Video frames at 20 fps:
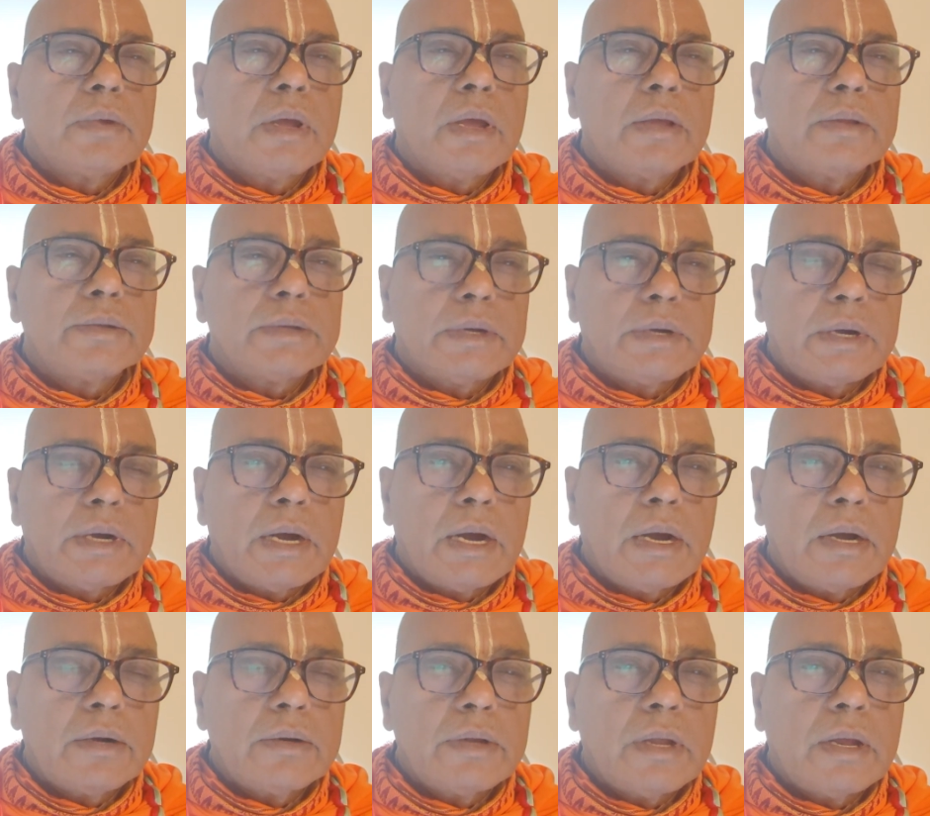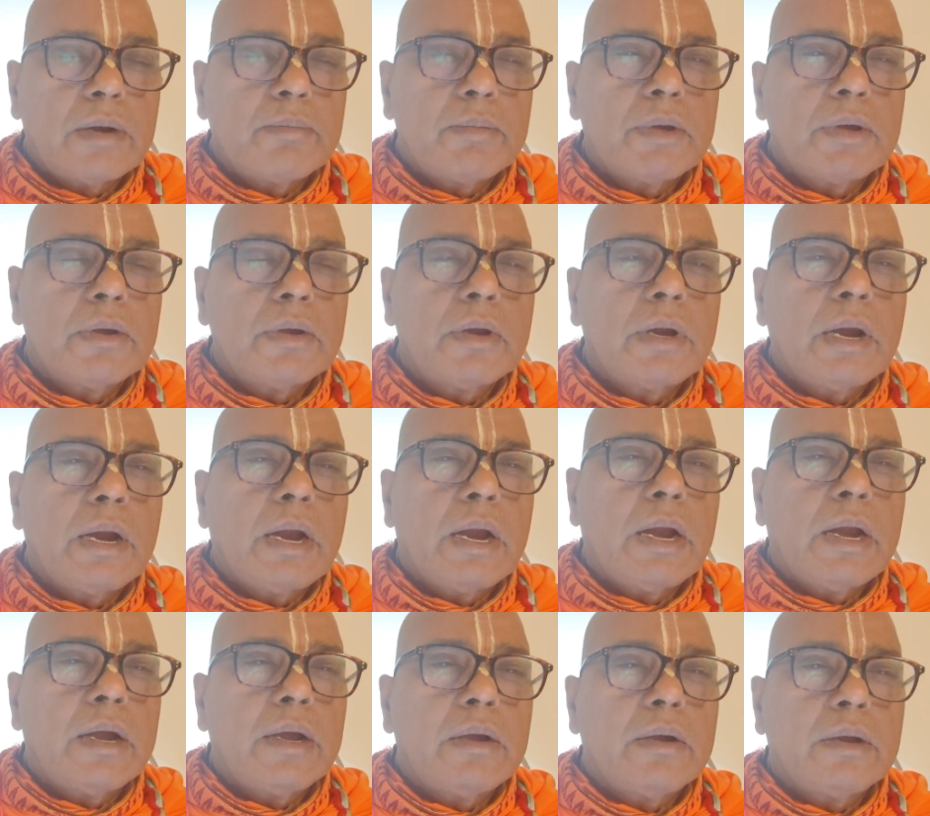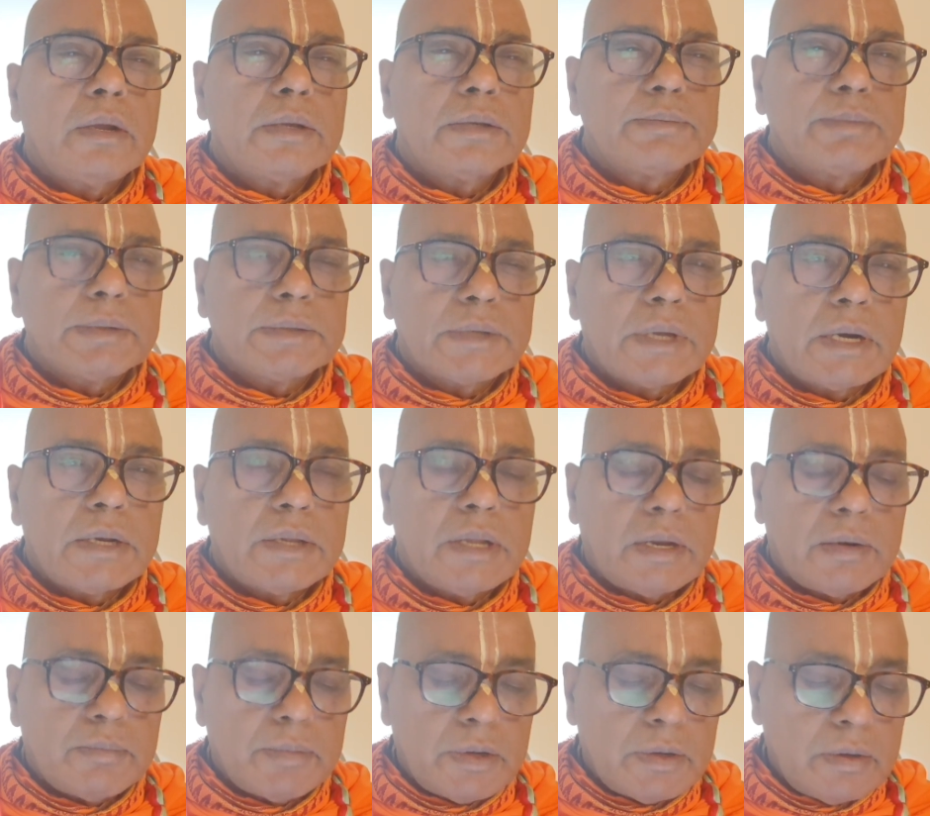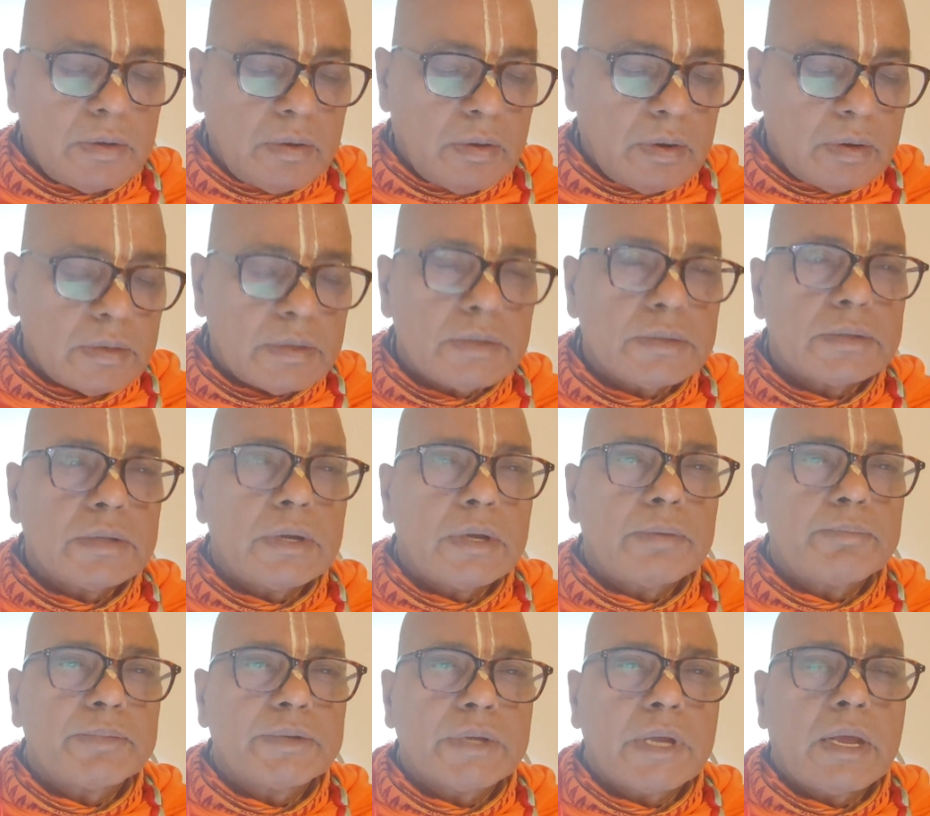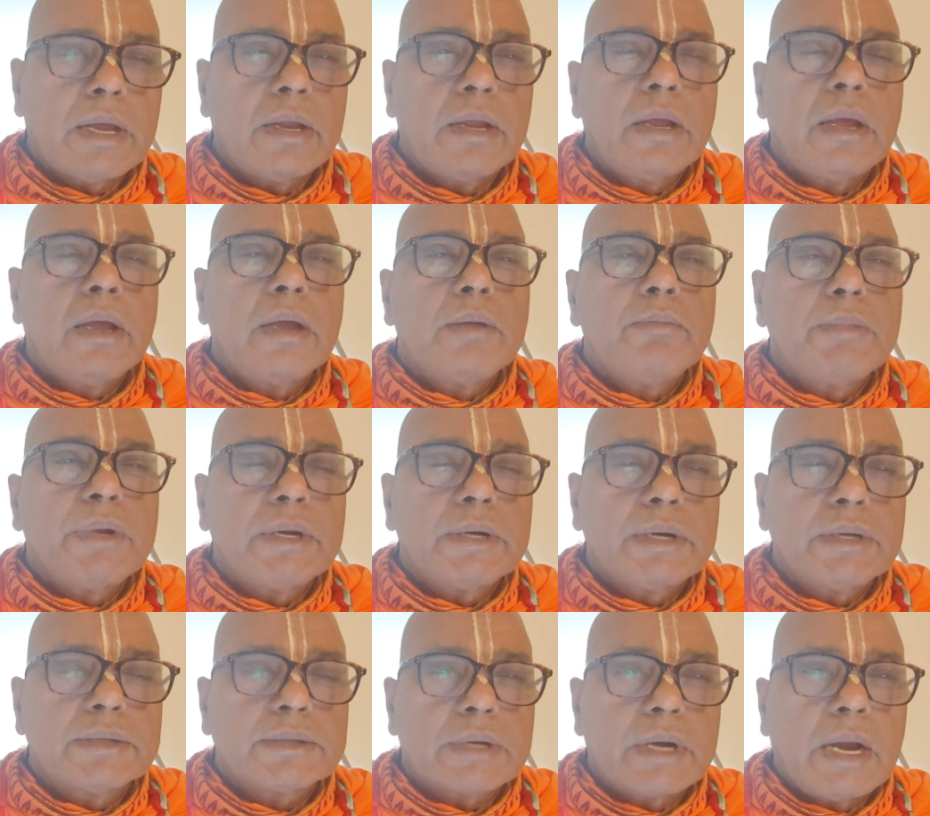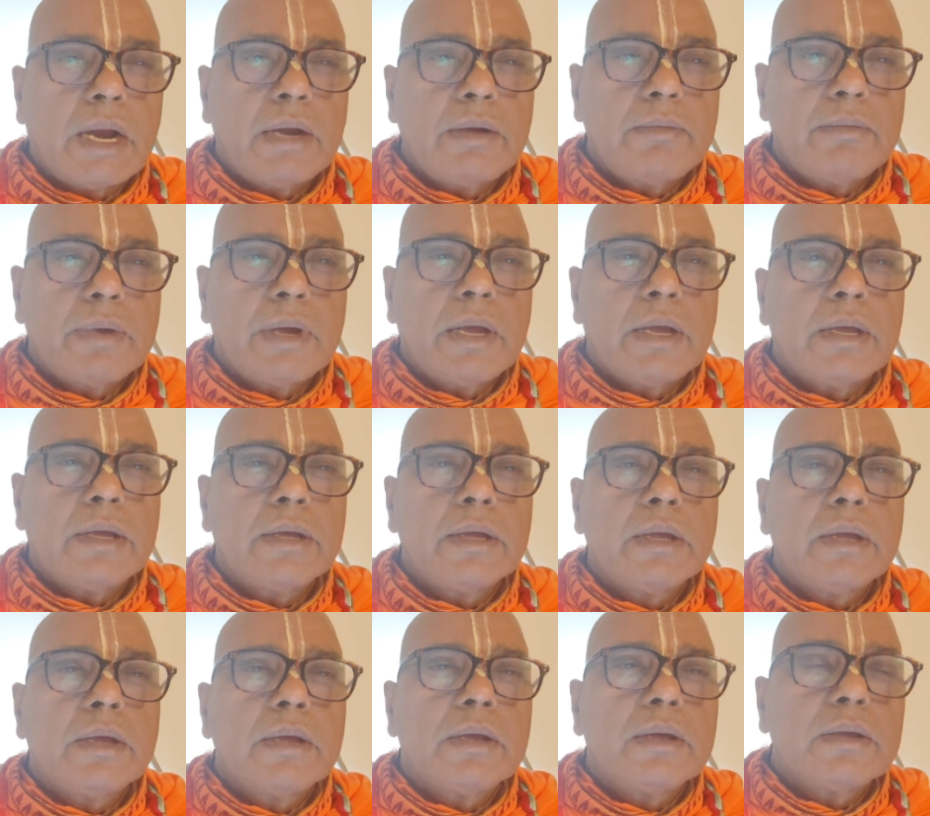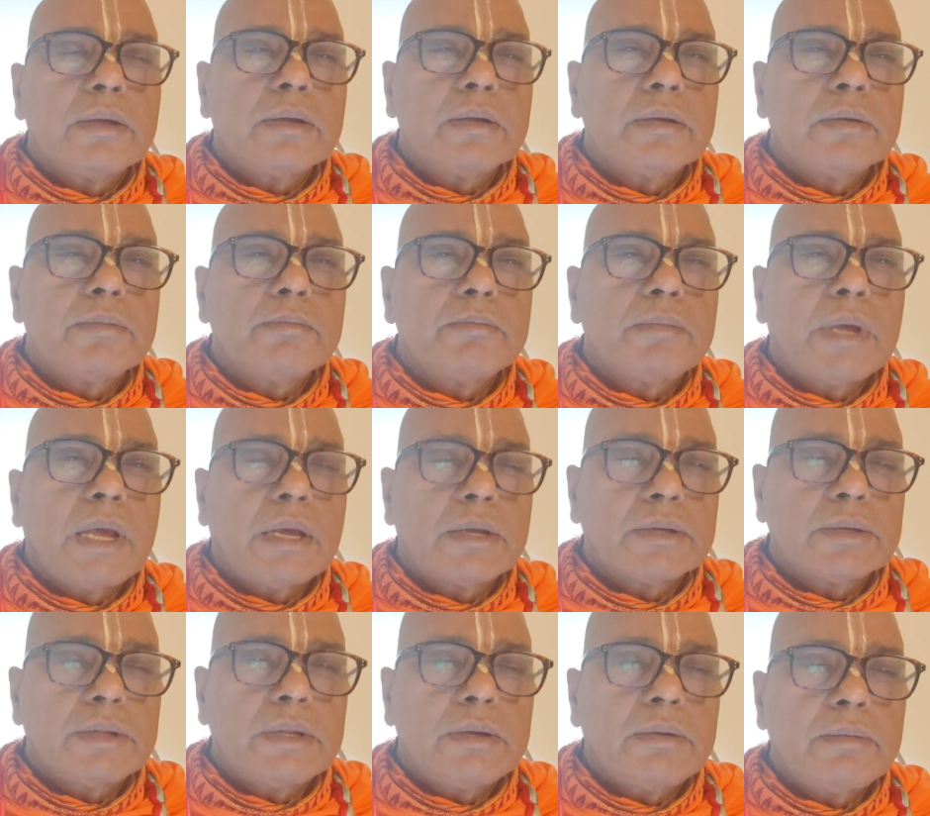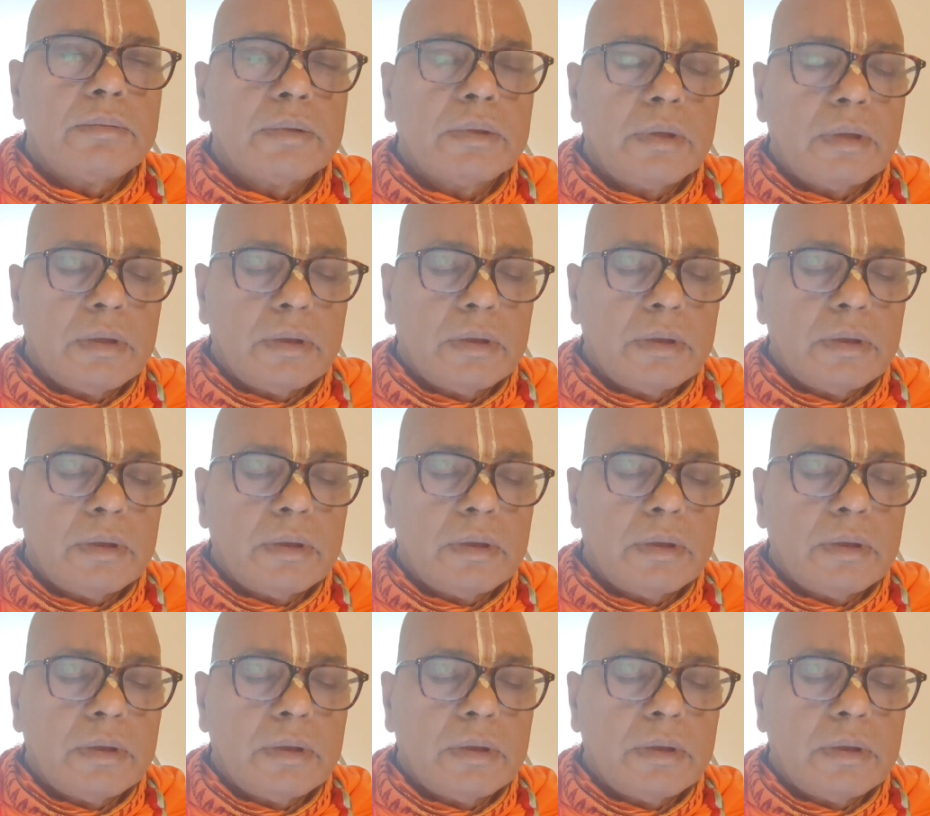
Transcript: General dharma and special dharma, all these dharmas are being described by Vyasadeva.